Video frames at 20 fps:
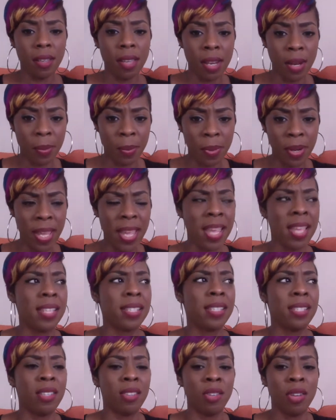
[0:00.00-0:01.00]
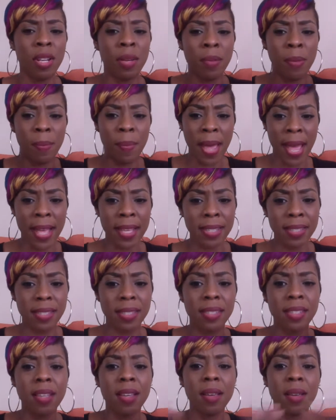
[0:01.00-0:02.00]
in a place, you know, in the
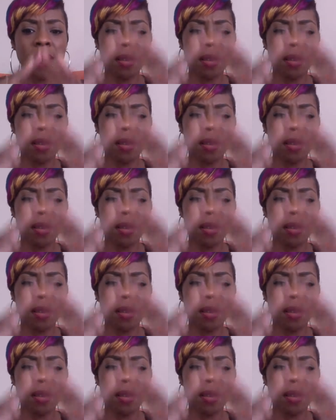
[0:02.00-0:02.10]
best